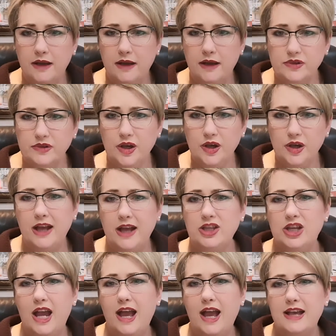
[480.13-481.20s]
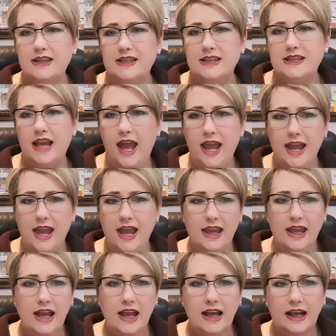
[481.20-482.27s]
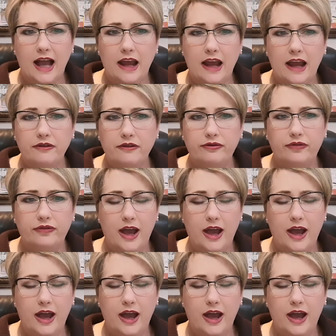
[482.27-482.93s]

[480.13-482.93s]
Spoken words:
so much as a kind of